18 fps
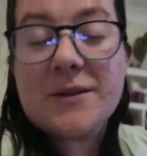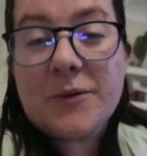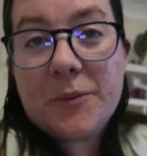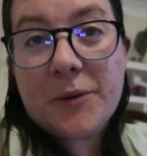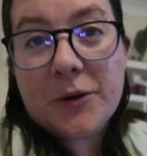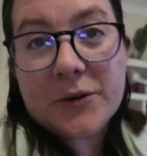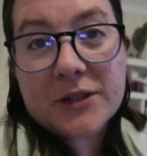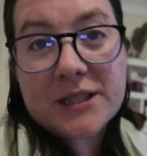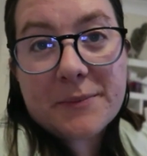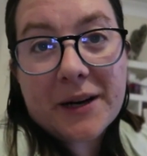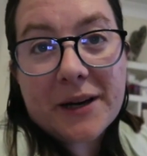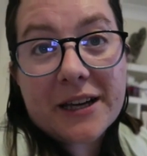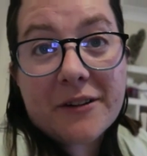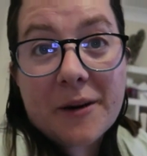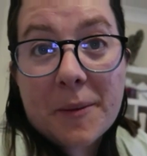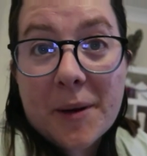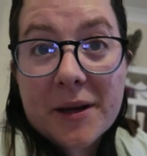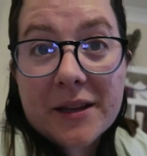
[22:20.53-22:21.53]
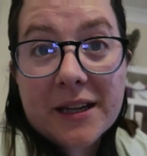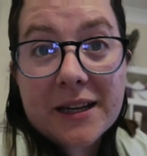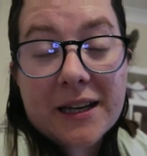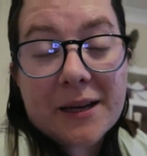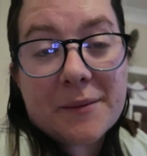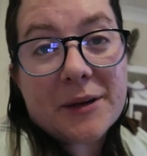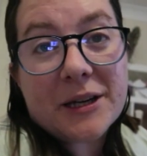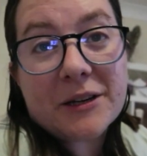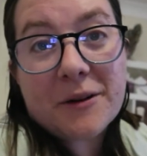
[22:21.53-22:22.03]
belong to my grandmother
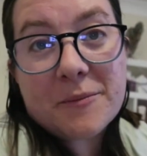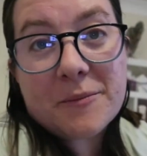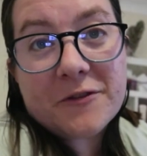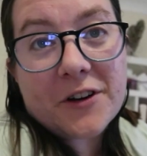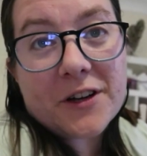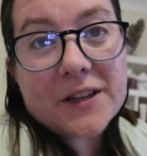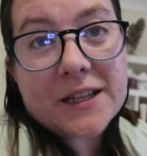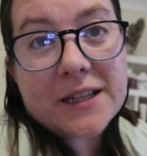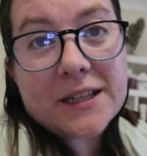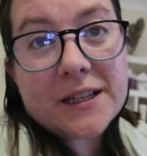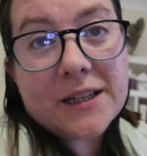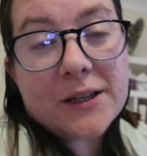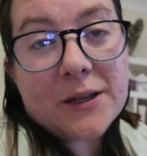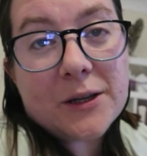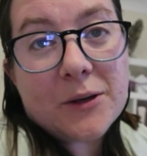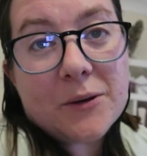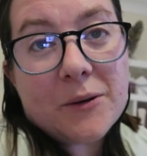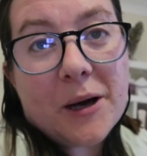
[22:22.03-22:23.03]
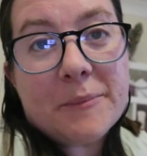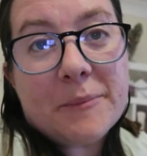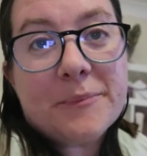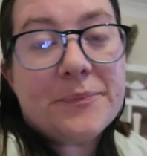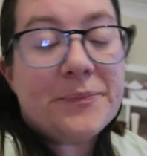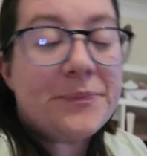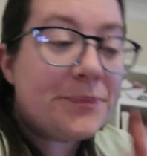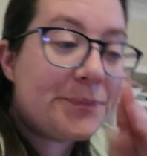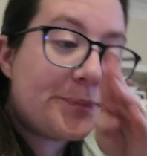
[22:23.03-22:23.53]
and my grandfather, who
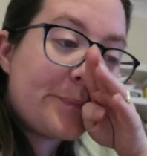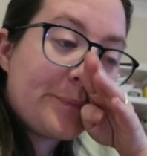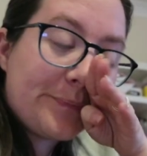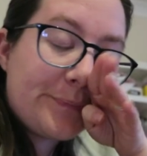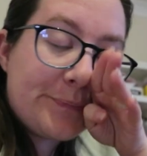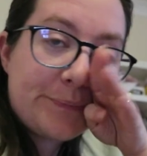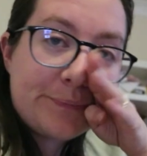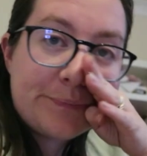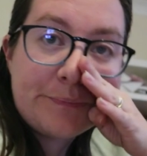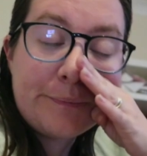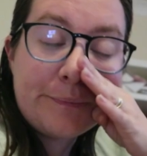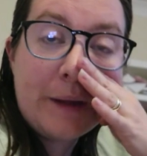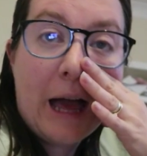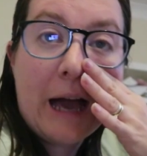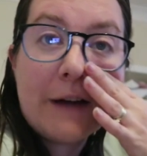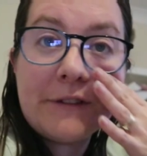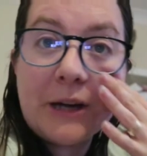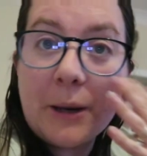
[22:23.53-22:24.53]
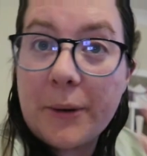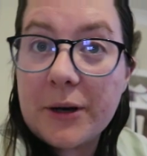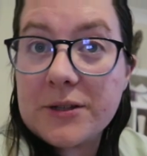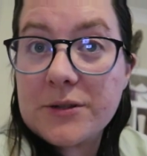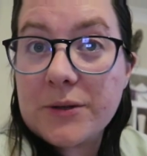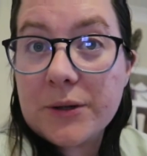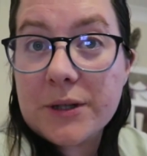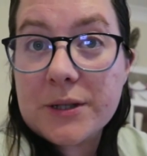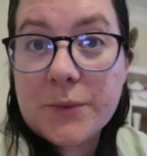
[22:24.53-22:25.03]
have now passed
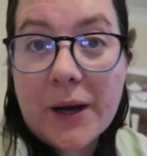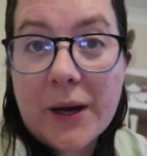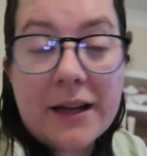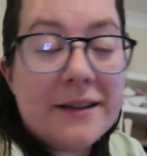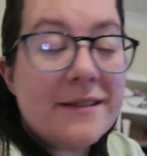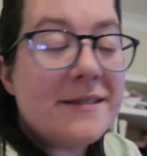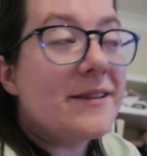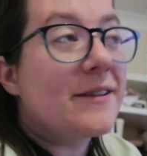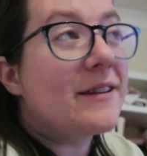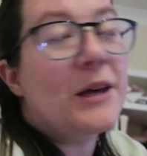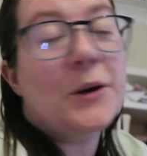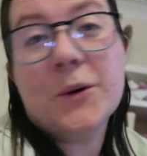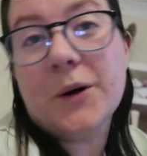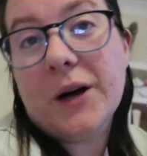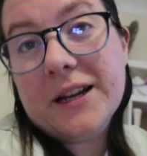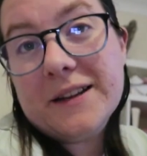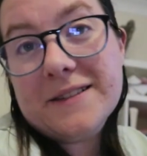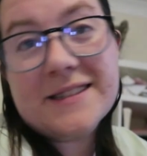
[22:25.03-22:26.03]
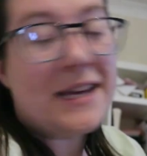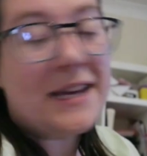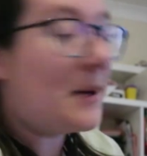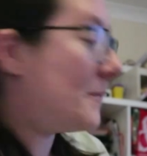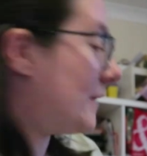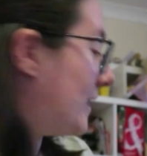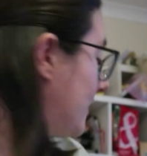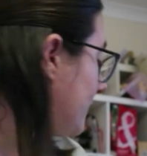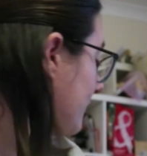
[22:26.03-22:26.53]
on as well, so they all kind of stay up
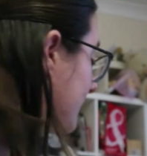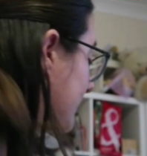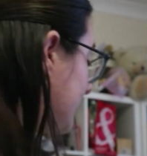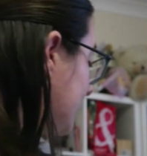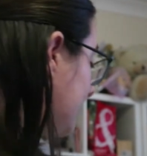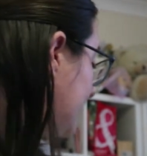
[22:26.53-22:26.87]
there. And